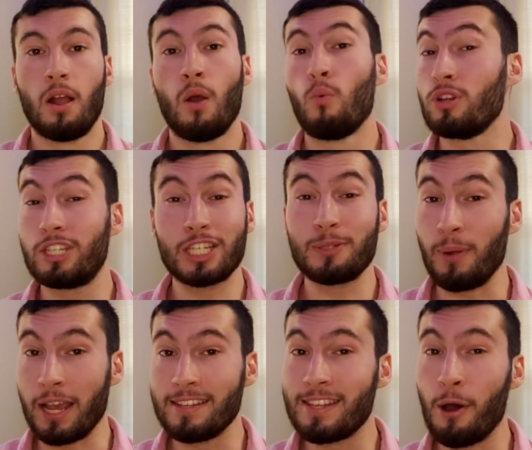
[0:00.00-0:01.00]
which
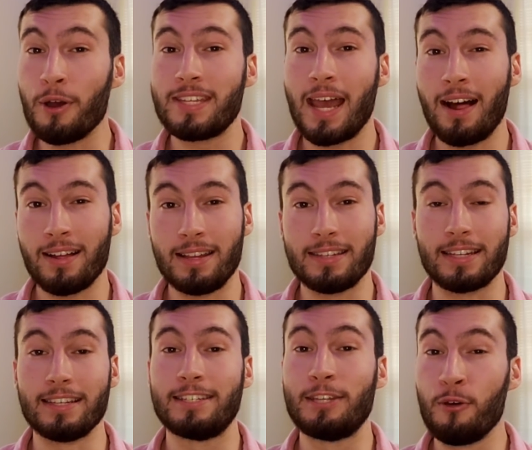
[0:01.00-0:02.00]
explains how Italians
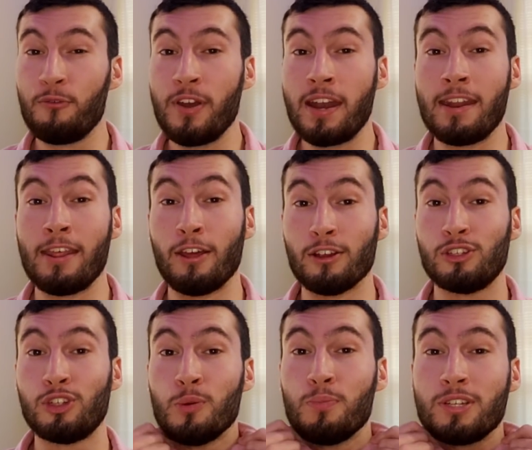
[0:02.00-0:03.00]
can still fit into their
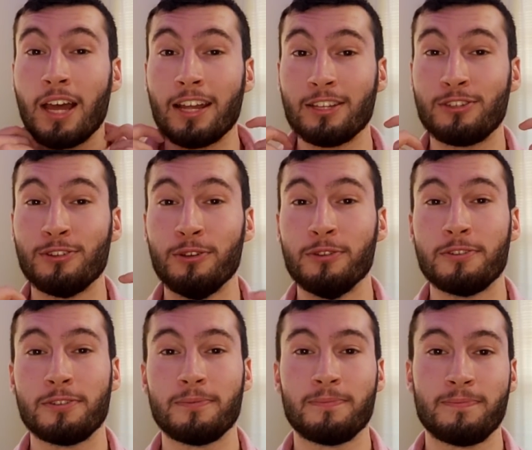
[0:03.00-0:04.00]
super tight suits.